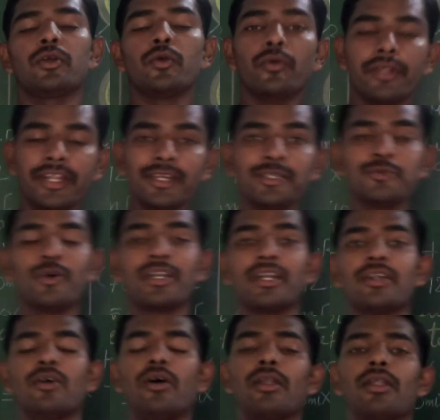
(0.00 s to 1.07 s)
Good evening to one and
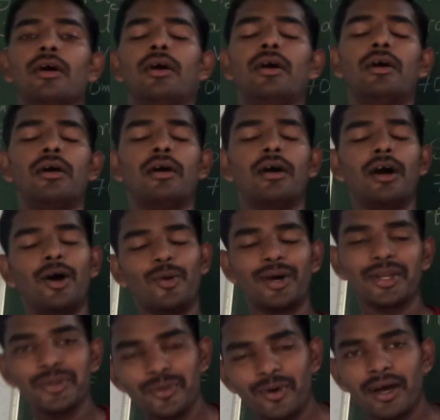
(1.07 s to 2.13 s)
all. How
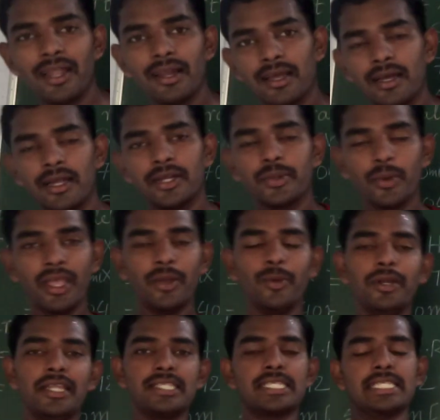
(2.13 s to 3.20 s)
are you all? Today we
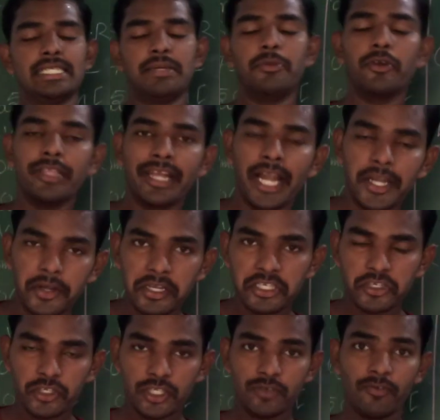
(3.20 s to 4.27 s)
will discuss about the
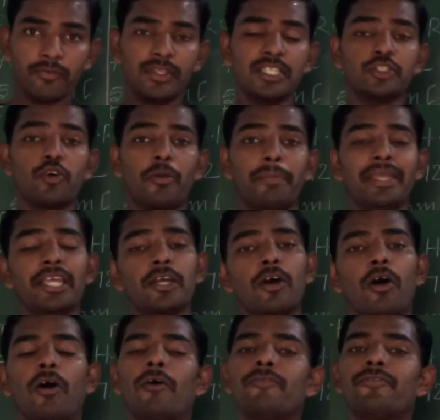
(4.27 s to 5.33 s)
continuation of the topic
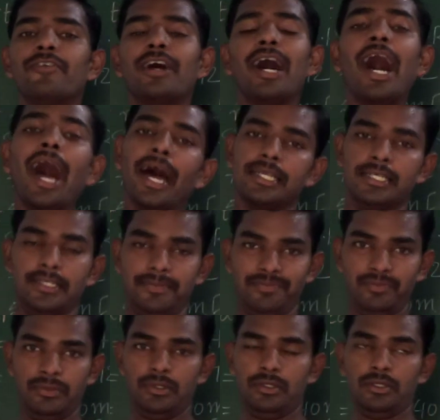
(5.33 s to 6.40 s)
of heart.
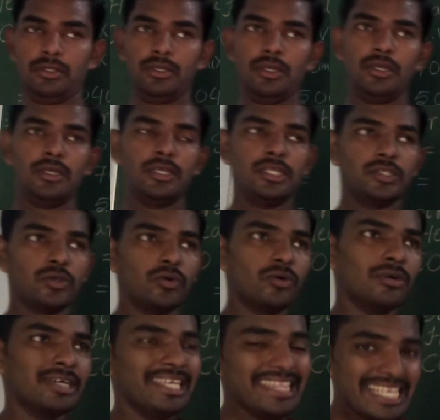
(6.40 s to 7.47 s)

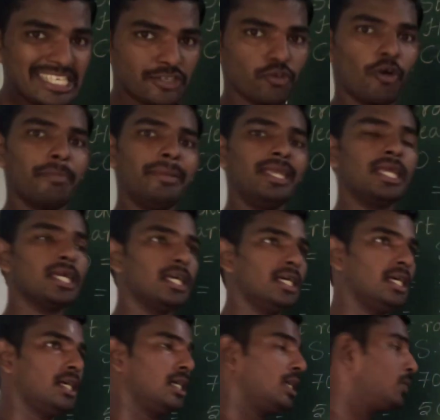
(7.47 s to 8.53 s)
So in this topic,
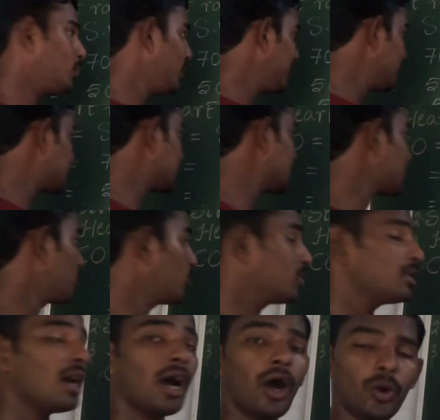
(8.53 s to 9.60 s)
we'll discuss about
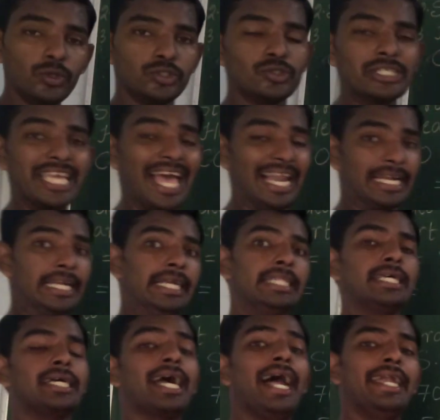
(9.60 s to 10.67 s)
the how to calculate
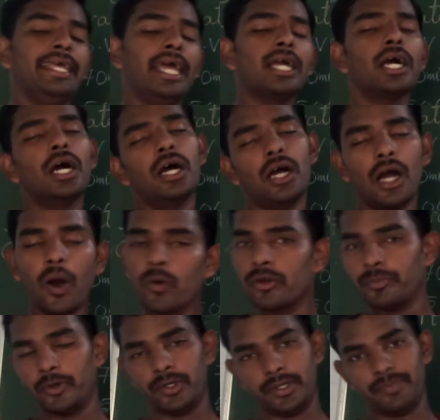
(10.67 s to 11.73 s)
the cardiac
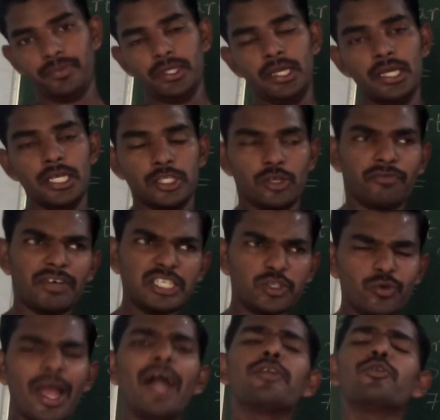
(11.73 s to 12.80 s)
output. So first
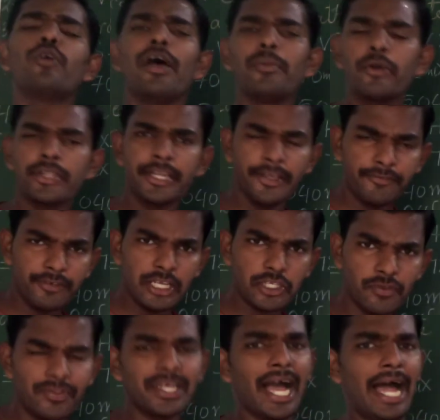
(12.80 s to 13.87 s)
we have to know about the definition
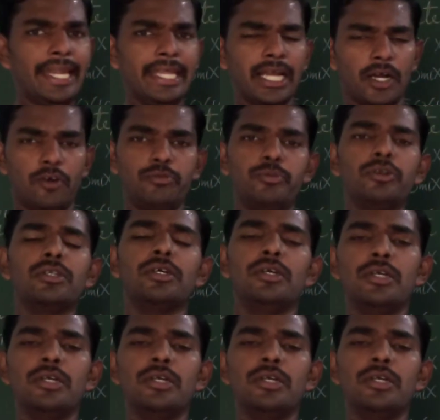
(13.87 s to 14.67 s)
of the cardiac output.